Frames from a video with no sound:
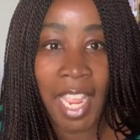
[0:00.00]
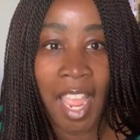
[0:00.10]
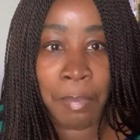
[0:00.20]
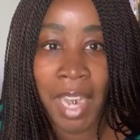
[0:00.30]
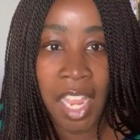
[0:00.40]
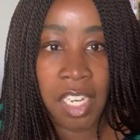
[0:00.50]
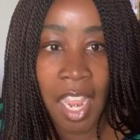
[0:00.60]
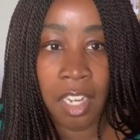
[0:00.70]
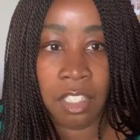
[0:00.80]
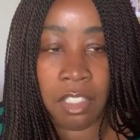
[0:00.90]
I'm not a
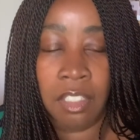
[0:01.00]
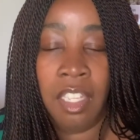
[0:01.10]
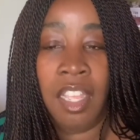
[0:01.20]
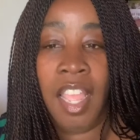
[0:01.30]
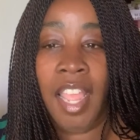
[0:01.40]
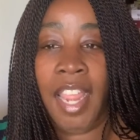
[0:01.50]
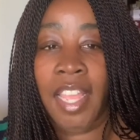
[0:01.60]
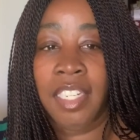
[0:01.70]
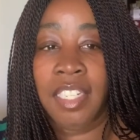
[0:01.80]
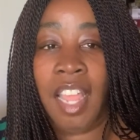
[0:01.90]
doctor,
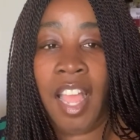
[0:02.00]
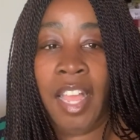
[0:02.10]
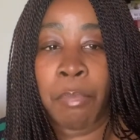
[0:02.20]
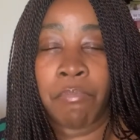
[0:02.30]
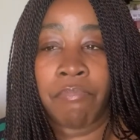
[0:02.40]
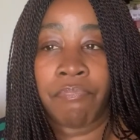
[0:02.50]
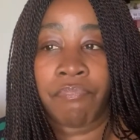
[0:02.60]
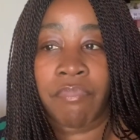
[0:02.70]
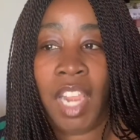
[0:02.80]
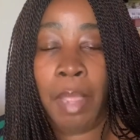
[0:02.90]
and I'm
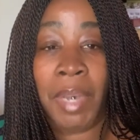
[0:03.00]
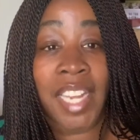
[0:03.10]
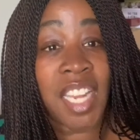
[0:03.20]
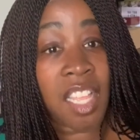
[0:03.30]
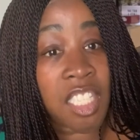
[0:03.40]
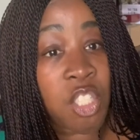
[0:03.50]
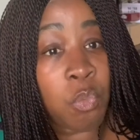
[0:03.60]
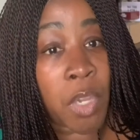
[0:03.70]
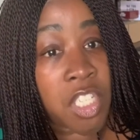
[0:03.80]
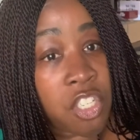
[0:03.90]
not telling
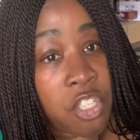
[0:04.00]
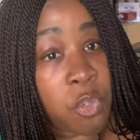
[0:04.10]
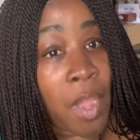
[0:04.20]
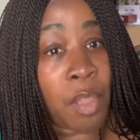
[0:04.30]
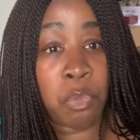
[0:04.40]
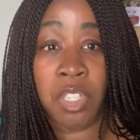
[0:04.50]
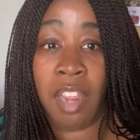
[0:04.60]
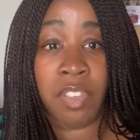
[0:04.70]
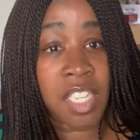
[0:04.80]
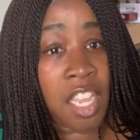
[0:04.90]
you what to do. I will
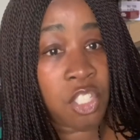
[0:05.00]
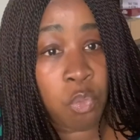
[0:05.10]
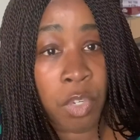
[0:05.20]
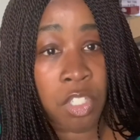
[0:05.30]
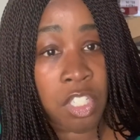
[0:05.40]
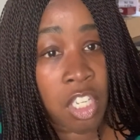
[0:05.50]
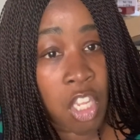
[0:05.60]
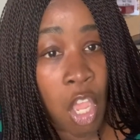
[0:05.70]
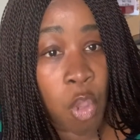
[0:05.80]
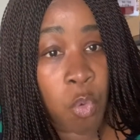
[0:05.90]
never tell you where to
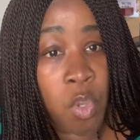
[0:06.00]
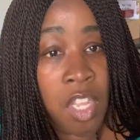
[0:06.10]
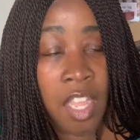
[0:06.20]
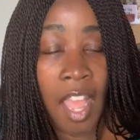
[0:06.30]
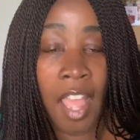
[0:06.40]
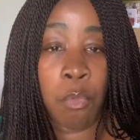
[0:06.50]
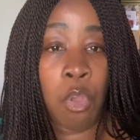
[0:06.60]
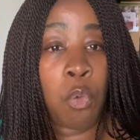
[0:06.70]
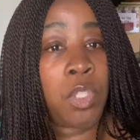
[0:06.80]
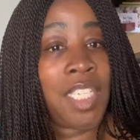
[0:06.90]
go. I
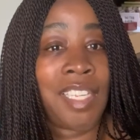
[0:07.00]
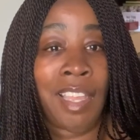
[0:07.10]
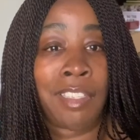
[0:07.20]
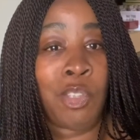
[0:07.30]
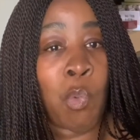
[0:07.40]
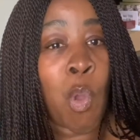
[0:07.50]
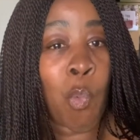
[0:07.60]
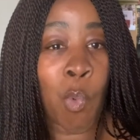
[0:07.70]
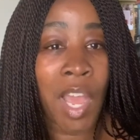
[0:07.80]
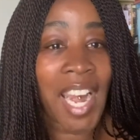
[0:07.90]
will only tell you
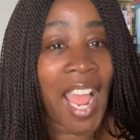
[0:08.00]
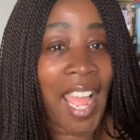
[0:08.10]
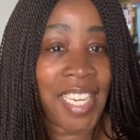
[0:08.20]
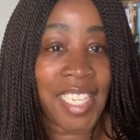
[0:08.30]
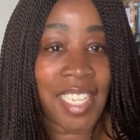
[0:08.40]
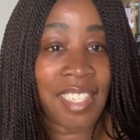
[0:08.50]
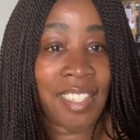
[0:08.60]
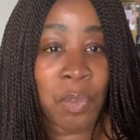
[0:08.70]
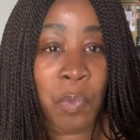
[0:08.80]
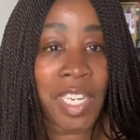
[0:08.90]
what I did,
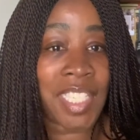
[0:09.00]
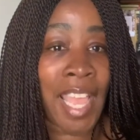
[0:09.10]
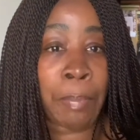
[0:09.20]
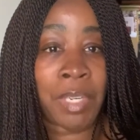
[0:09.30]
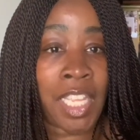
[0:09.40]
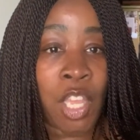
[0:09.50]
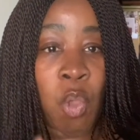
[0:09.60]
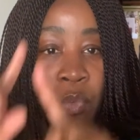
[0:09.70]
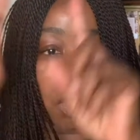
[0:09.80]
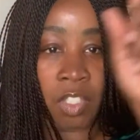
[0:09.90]
what is happening
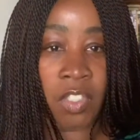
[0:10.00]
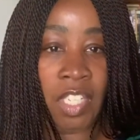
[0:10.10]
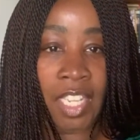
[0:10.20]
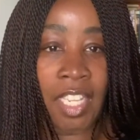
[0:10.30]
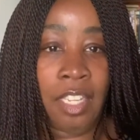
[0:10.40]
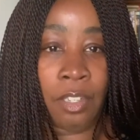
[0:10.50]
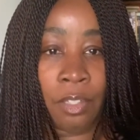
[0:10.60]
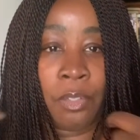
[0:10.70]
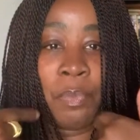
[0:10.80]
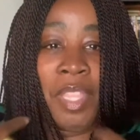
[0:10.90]
over here
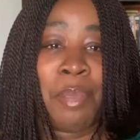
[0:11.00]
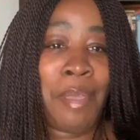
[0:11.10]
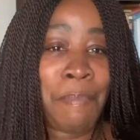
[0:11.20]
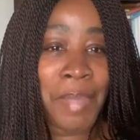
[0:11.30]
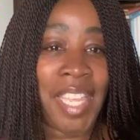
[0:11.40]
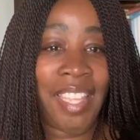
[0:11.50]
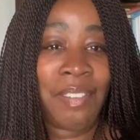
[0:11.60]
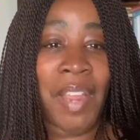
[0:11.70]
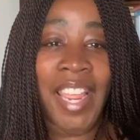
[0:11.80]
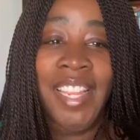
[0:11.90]
with me,
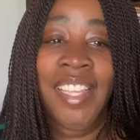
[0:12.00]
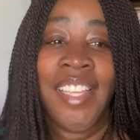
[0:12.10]
right?